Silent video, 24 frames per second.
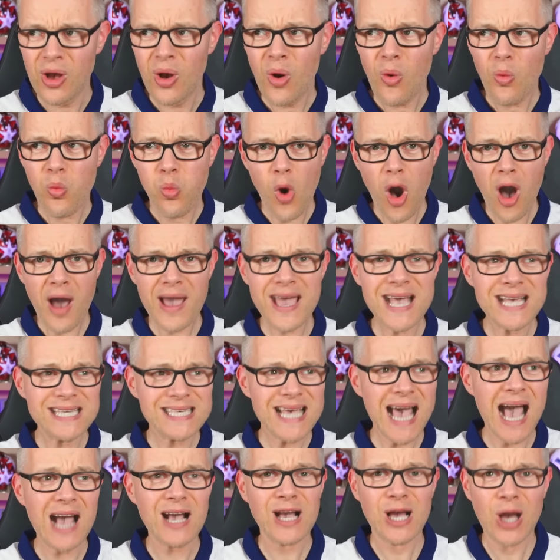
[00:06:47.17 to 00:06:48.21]
Why is
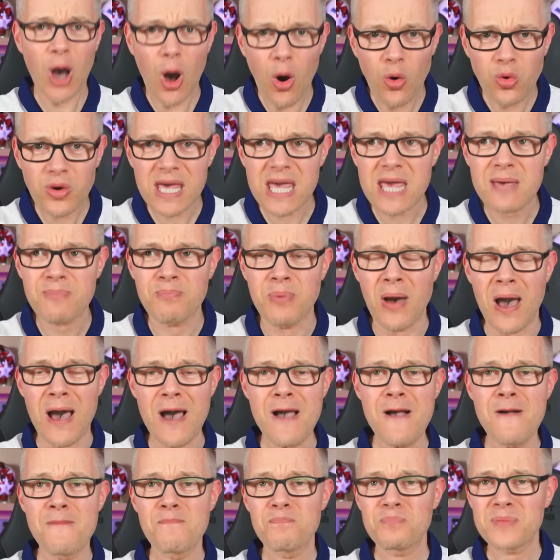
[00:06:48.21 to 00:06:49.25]
our goalkeeper
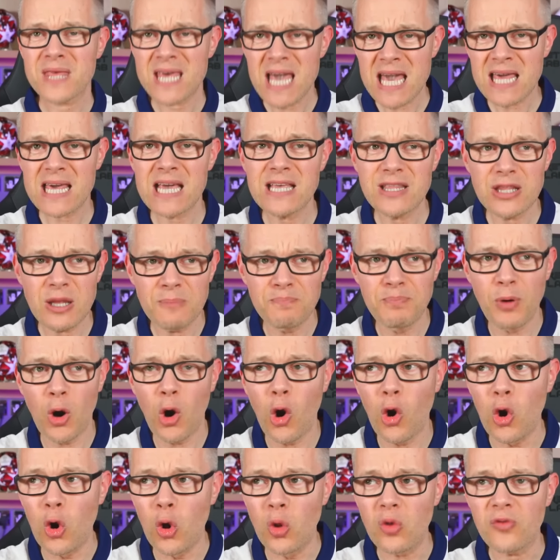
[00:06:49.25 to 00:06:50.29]
kicking the
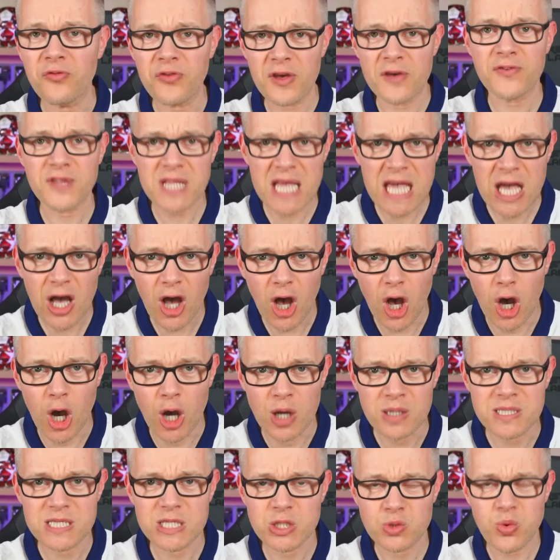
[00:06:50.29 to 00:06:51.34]
ball 50
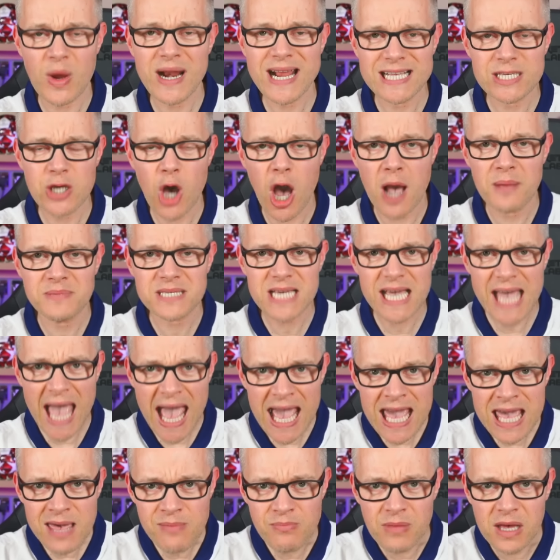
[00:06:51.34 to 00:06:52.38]
yards 20 times a
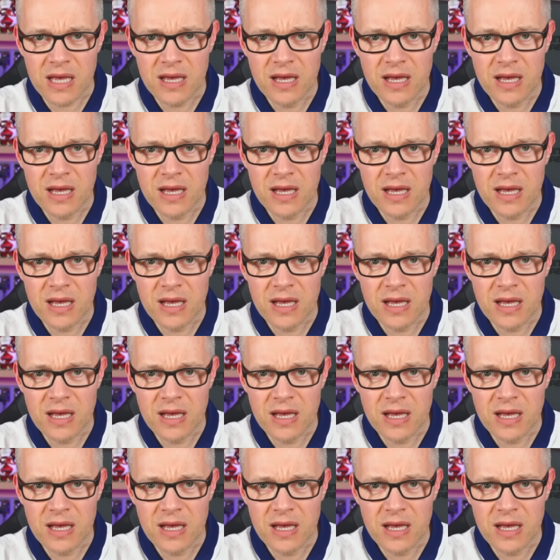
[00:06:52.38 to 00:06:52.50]
game?